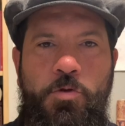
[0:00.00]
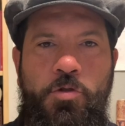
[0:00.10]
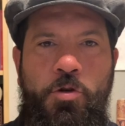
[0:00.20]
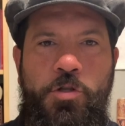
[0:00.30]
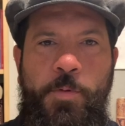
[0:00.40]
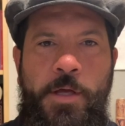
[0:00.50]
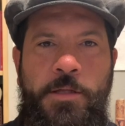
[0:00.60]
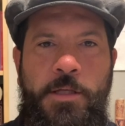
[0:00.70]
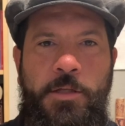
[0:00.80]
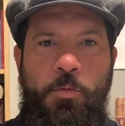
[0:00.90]
a church
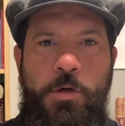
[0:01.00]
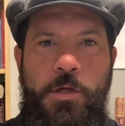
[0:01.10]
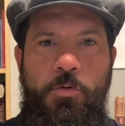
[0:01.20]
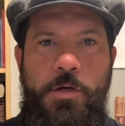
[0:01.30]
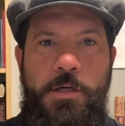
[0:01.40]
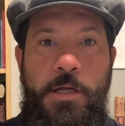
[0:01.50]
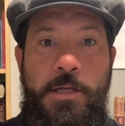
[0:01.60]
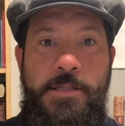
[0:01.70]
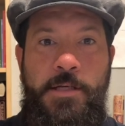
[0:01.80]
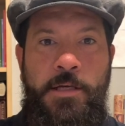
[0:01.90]
plant in Queen Creek, and
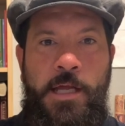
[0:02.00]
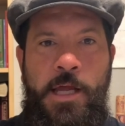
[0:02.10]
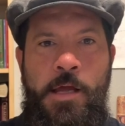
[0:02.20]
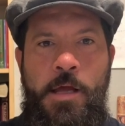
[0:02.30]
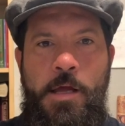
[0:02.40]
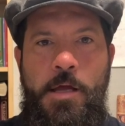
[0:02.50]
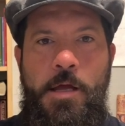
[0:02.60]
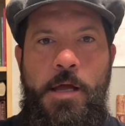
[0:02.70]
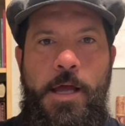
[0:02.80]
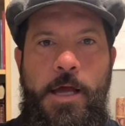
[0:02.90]
it's Sunday,
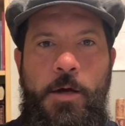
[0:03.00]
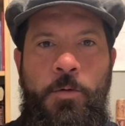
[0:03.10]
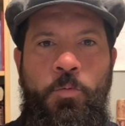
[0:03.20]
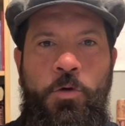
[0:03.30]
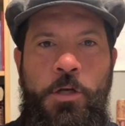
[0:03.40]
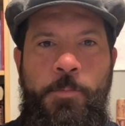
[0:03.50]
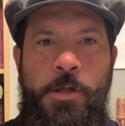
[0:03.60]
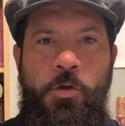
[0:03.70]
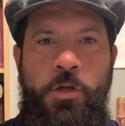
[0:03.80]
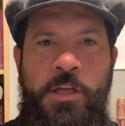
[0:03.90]
and we're going to be
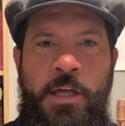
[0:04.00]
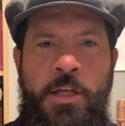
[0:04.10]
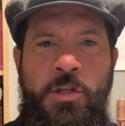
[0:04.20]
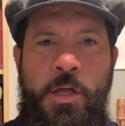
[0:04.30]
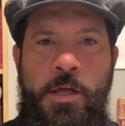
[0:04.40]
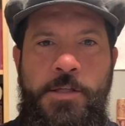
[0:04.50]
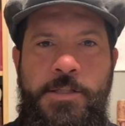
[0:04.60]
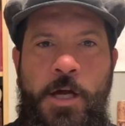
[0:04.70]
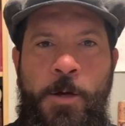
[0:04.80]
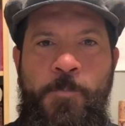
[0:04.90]
looking at
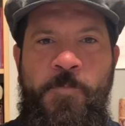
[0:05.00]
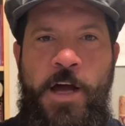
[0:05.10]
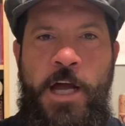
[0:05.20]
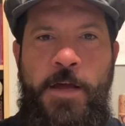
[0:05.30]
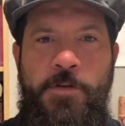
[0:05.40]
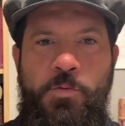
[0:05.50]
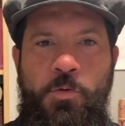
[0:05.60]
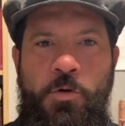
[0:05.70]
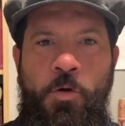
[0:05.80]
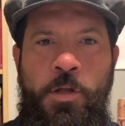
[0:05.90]
Psalm 5 as we're
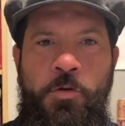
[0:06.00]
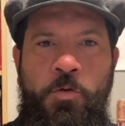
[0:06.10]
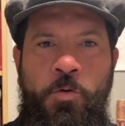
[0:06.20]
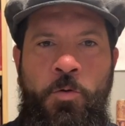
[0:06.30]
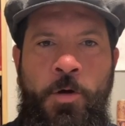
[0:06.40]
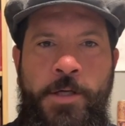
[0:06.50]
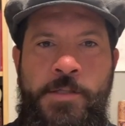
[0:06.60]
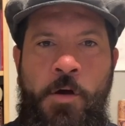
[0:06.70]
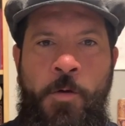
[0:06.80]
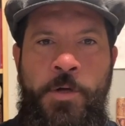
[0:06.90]
going through a
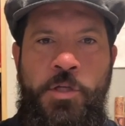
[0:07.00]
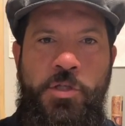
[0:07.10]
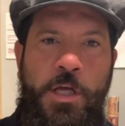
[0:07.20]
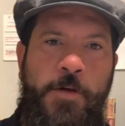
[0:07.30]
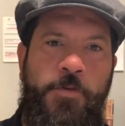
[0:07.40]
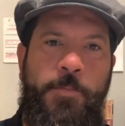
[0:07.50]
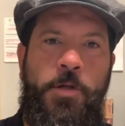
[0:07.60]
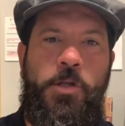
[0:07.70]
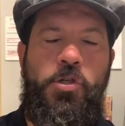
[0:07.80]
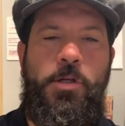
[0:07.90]
psalm each day for the
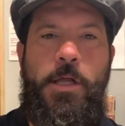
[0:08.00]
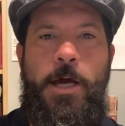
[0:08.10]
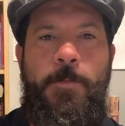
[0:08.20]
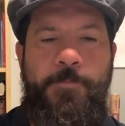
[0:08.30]
month of July.